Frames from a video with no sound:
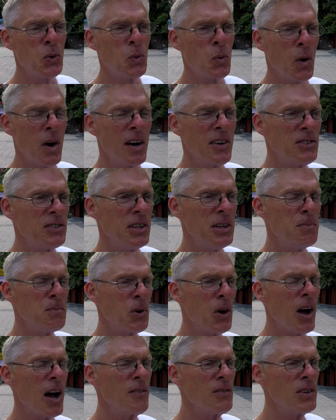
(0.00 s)
Guangxi
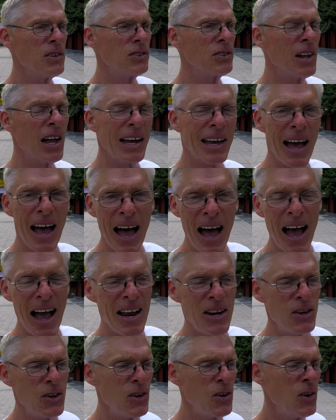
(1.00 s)
Province like
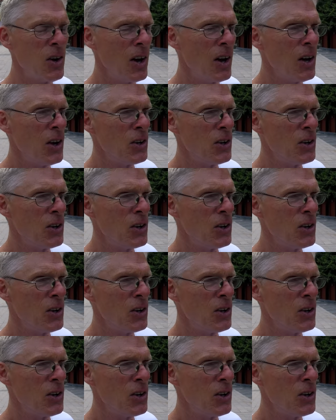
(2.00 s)
I do,